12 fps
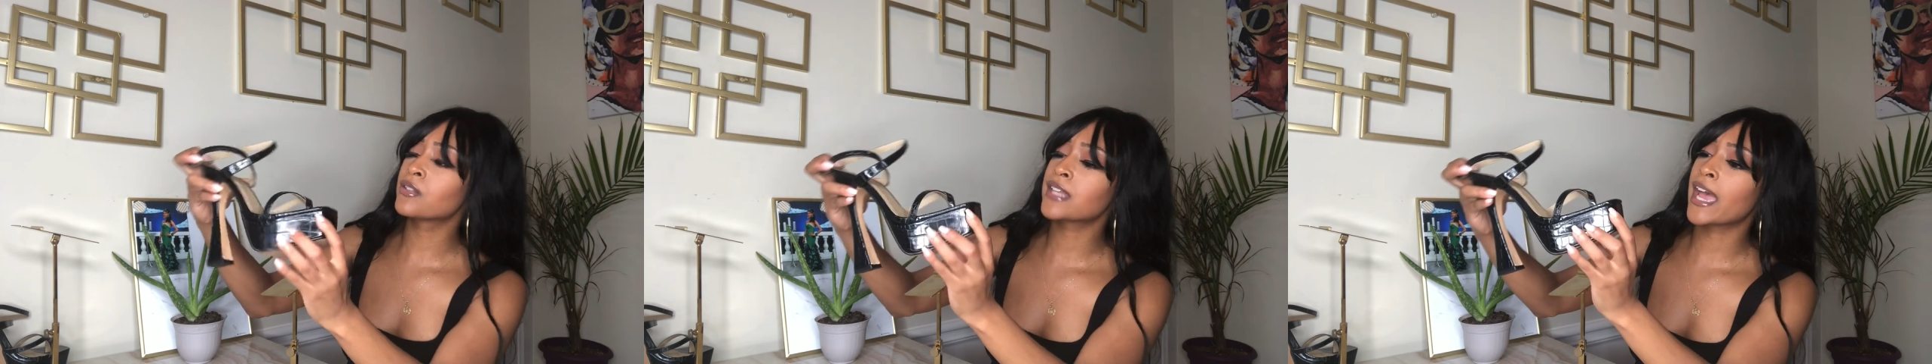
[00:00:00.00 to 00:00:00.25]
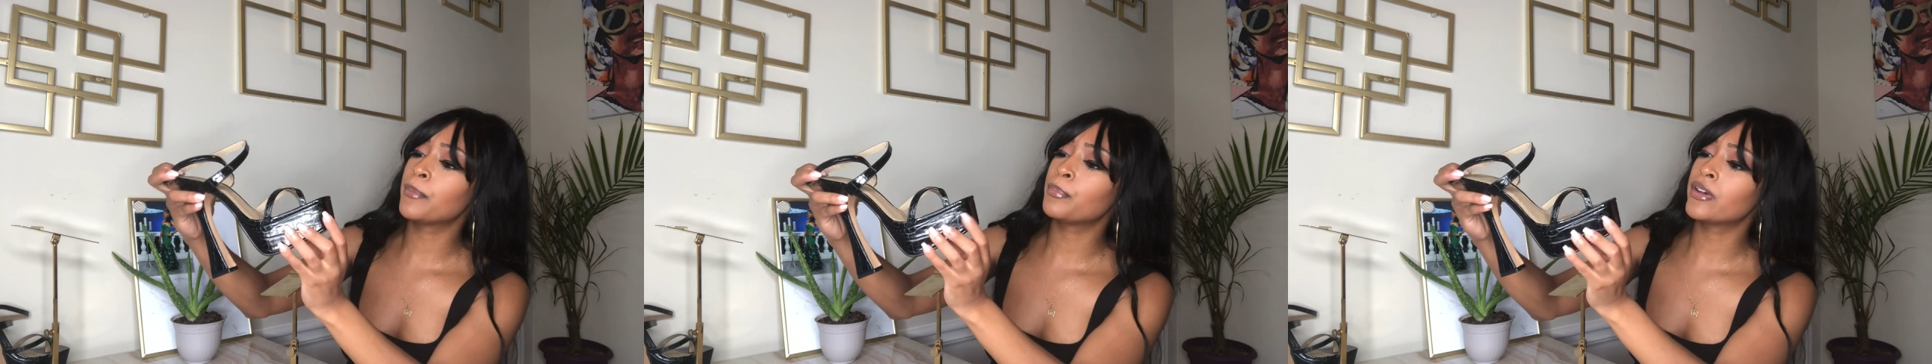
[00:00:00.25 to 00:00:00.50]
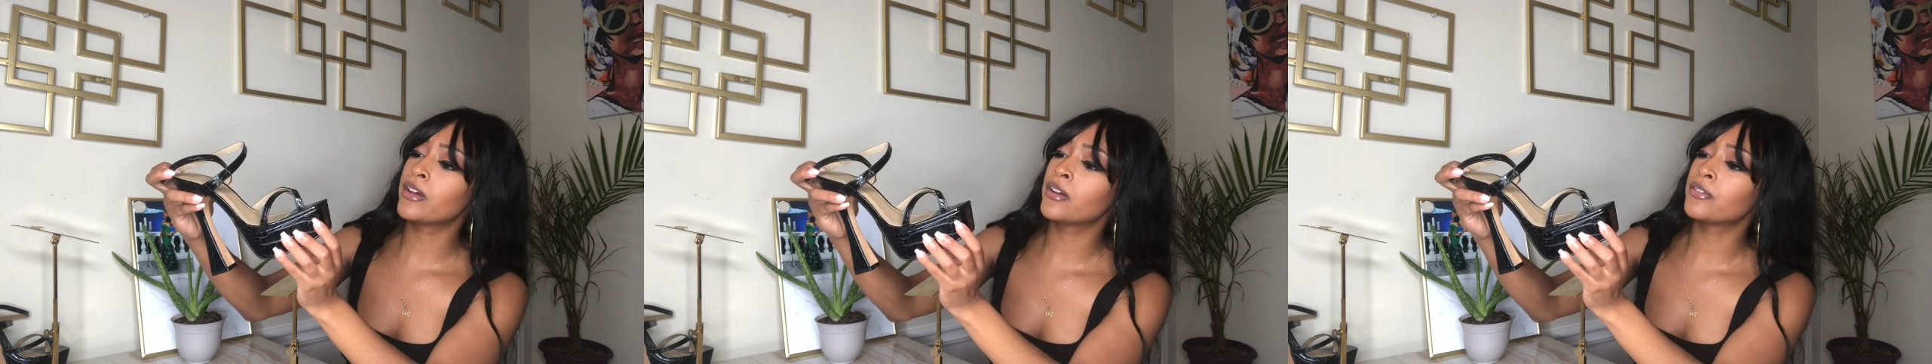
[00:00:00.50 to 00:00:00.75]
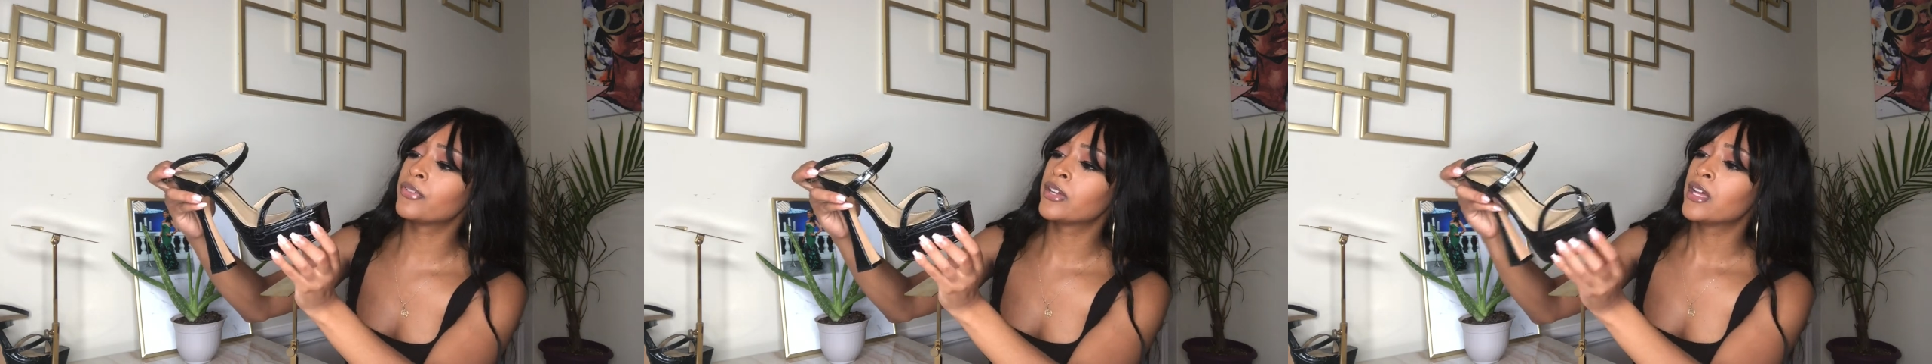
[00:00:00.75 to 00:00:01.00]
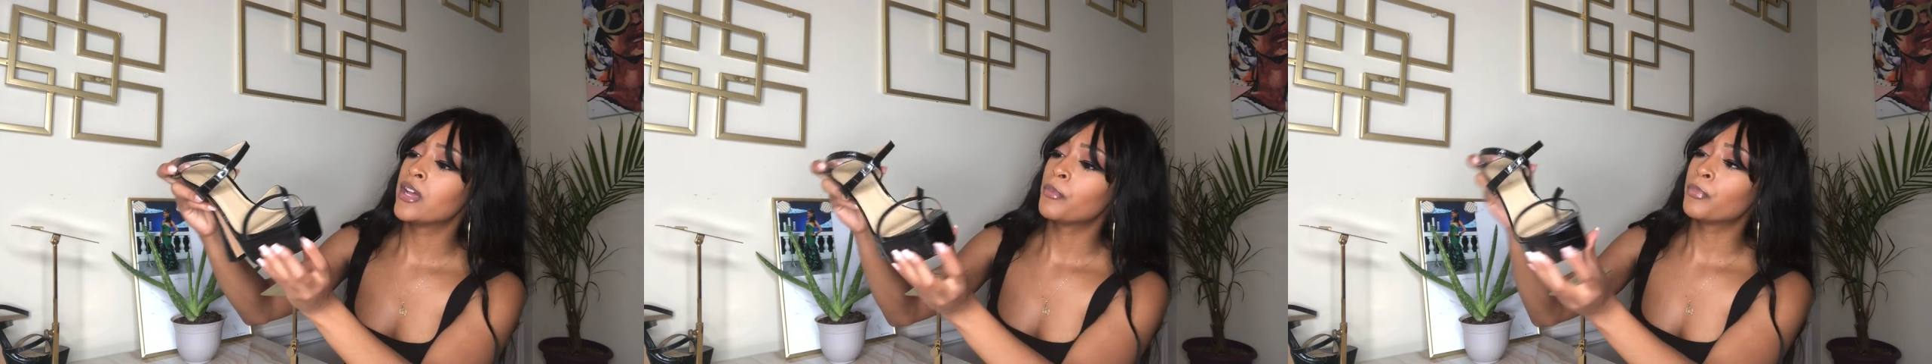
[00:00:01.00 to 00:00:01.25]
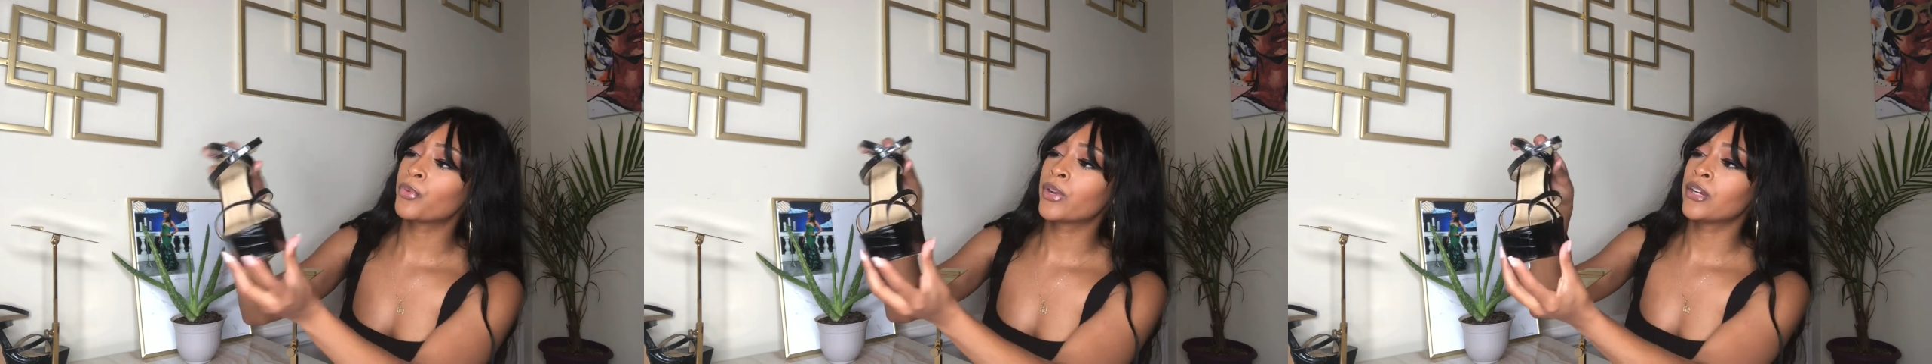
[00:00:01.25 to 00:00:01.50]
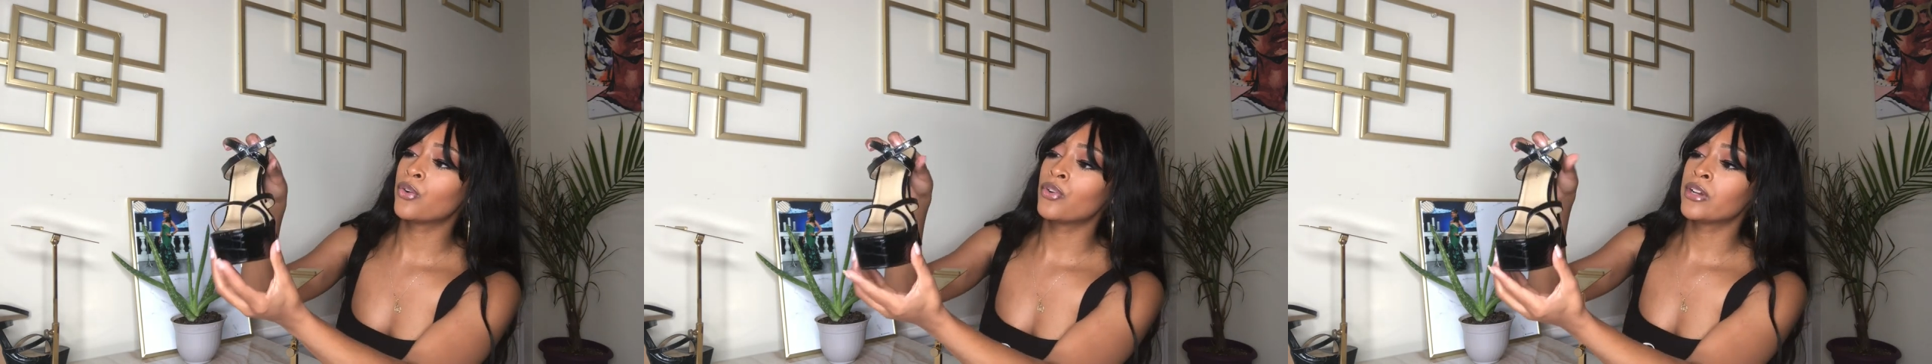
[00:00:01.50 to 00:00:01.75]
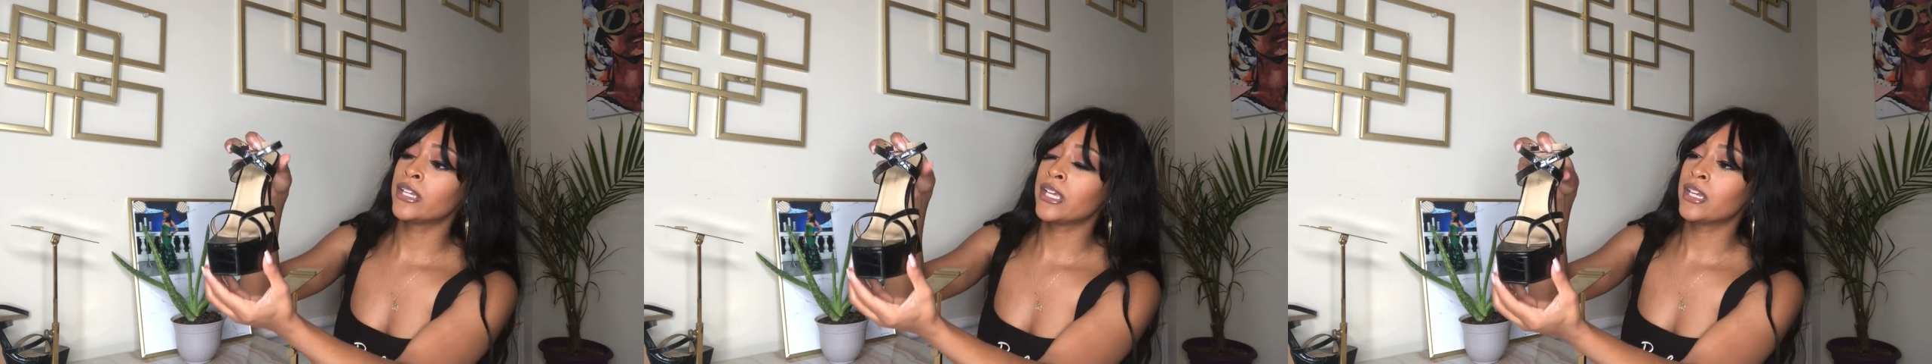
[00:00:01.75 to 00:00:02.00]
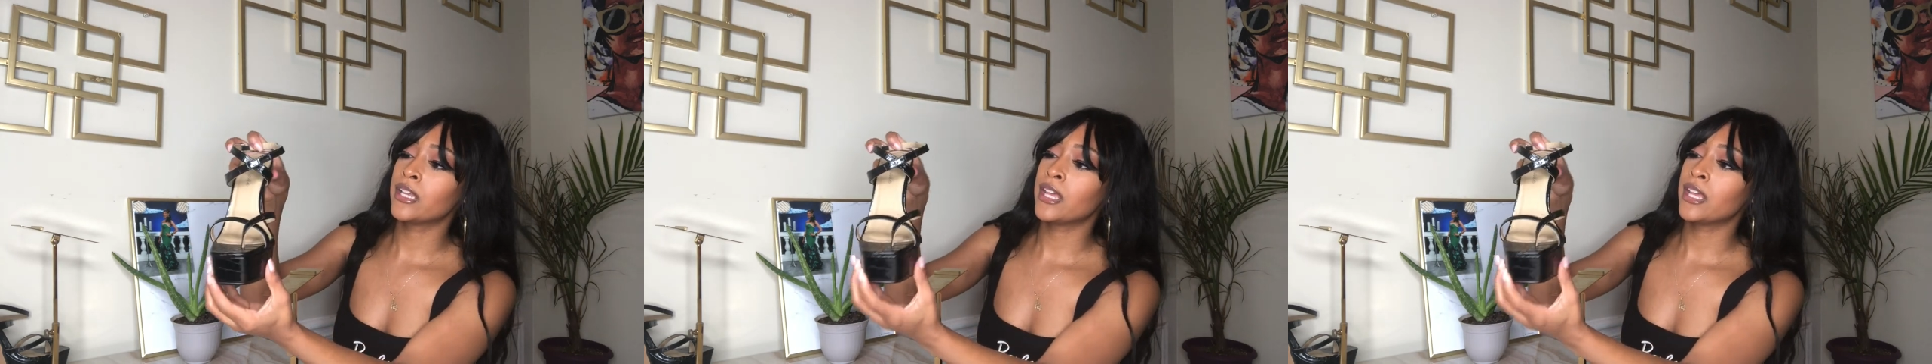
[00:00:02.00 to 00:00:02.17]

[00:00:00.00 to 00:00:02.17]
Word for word: type of print on it,